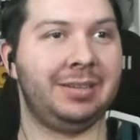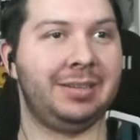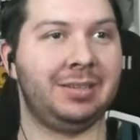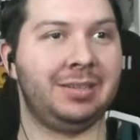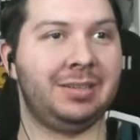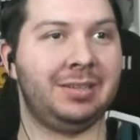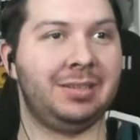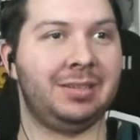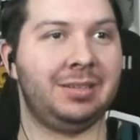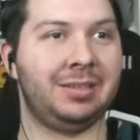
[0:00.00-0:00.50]

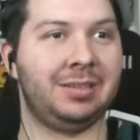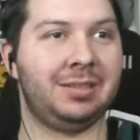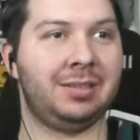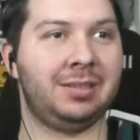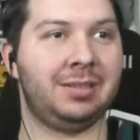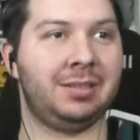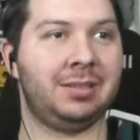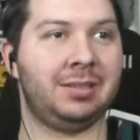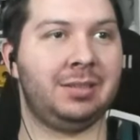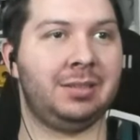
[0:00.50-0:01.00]

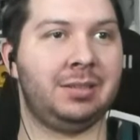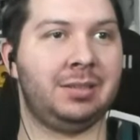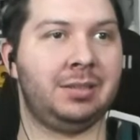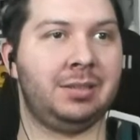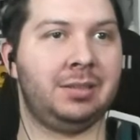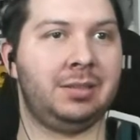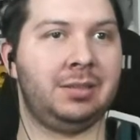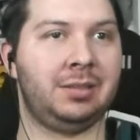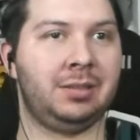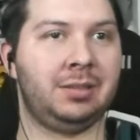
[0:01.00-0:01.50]

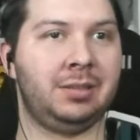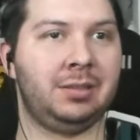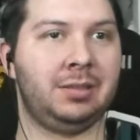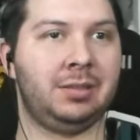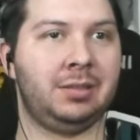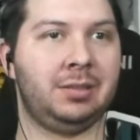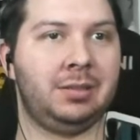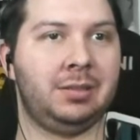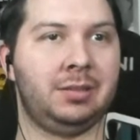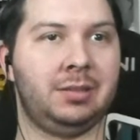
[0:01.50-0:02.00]

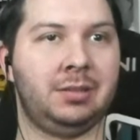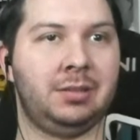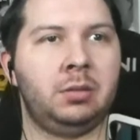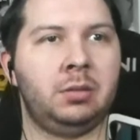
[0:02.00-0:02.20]
(silence)